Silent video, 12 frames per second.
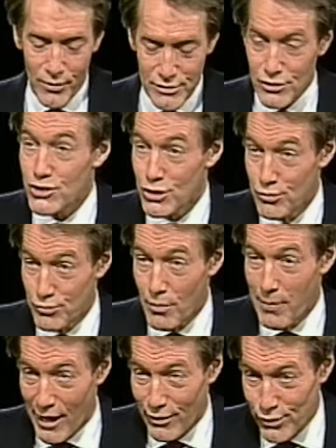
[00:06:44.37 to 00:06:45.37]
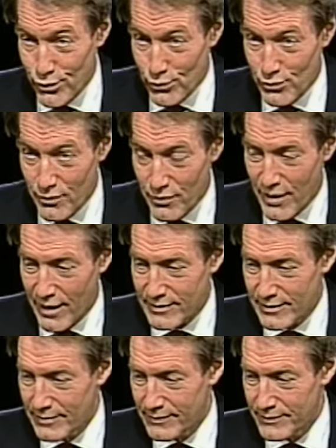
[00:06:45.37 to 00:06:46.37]
always assumed about you
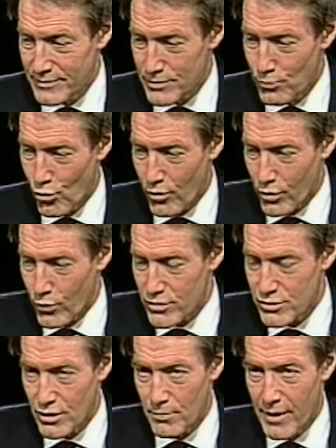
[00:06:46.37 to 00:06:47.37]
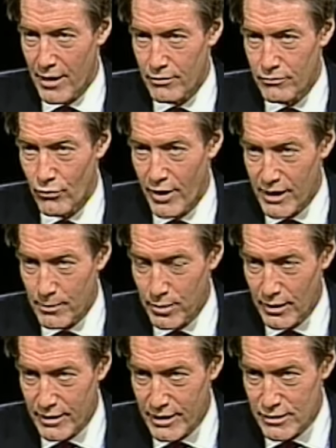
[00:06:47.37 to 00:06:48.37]
that this is more a question about writing
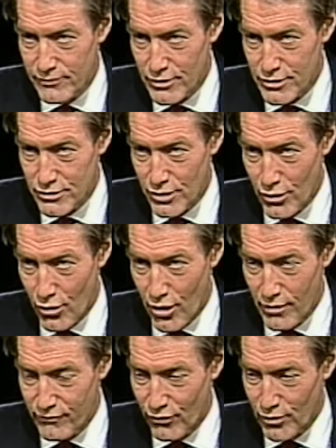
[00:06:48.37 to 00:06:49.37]
plays versus other art